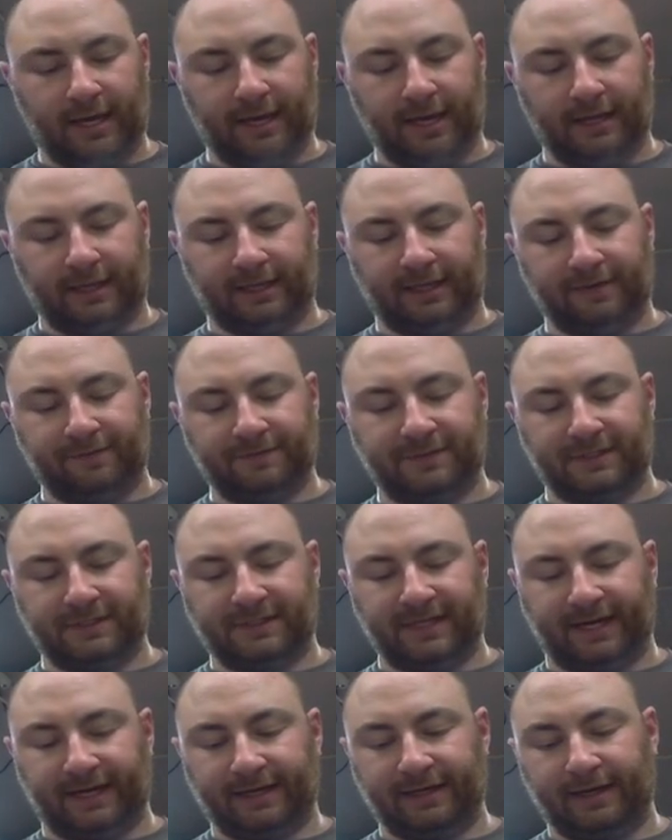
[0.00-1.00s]
it gives the
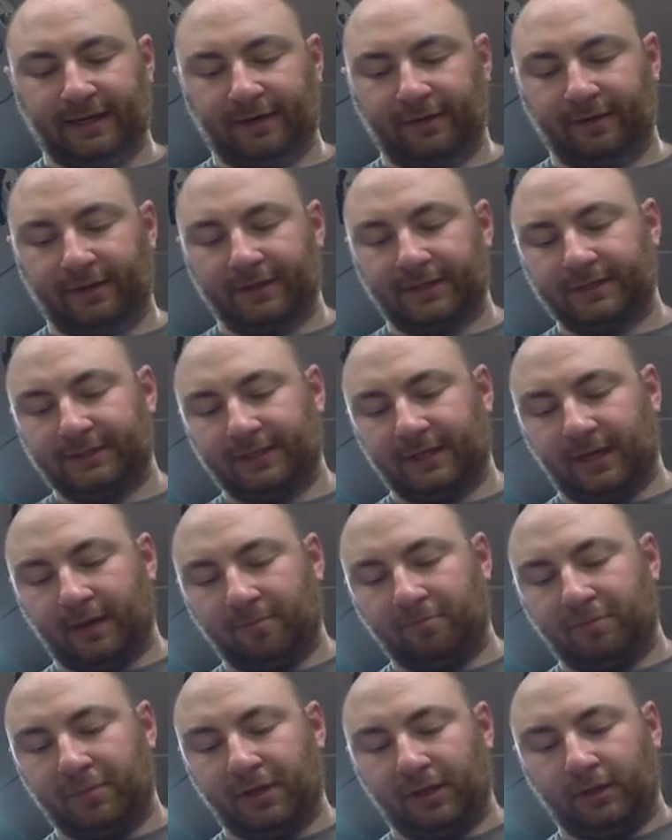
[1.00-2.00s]
secondaries
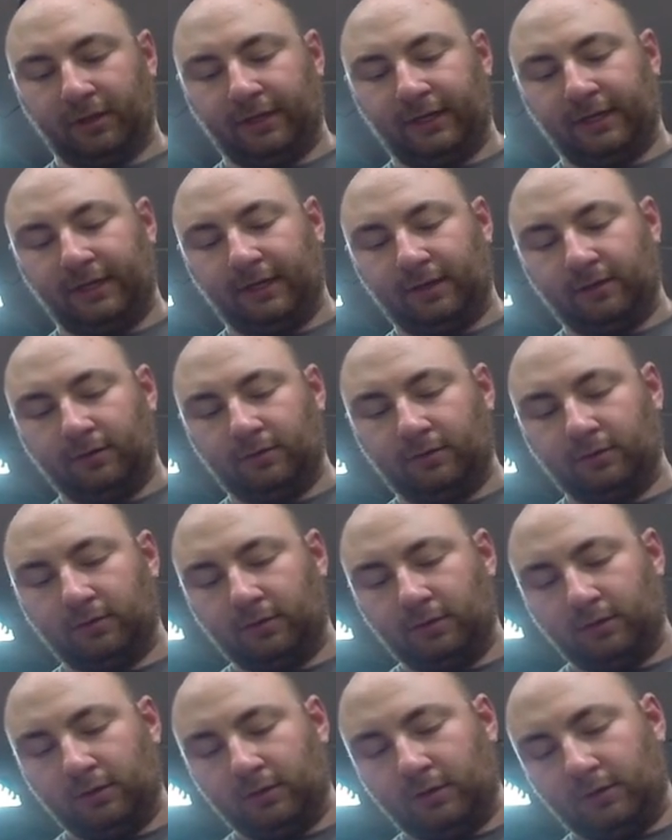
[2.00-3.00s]
ability
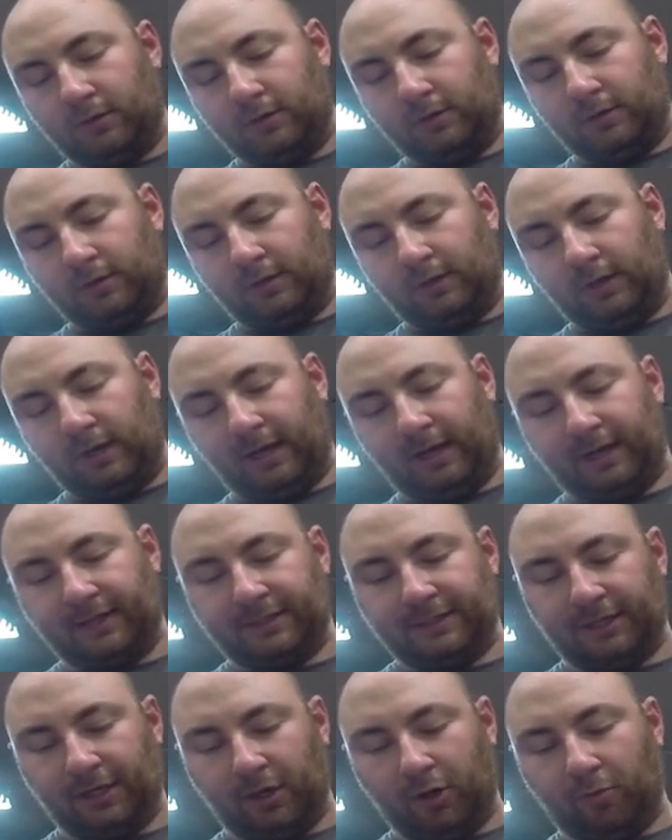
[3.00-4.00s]

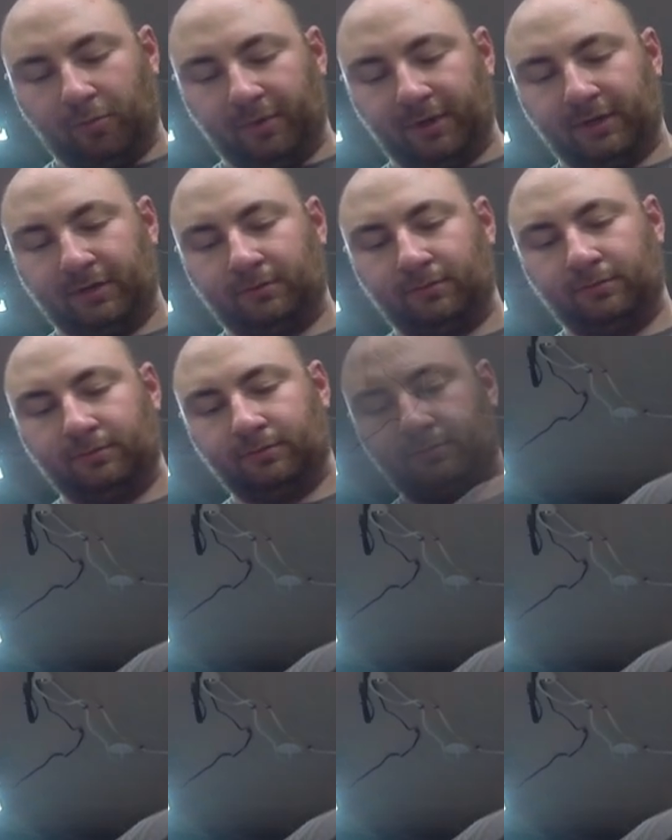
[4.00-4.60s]
to open.